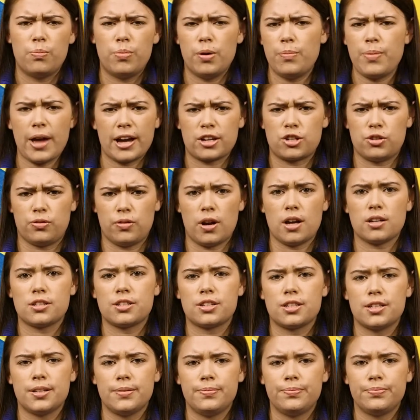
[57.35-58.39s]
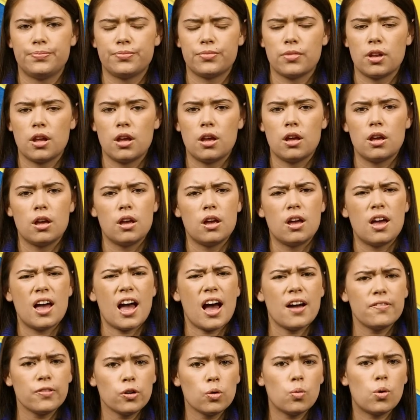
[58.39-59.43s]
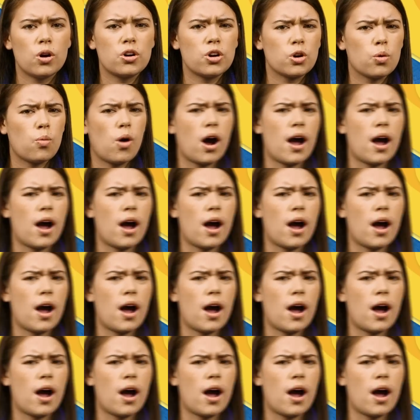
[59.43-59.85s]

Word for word: But back to rust. Ever wonder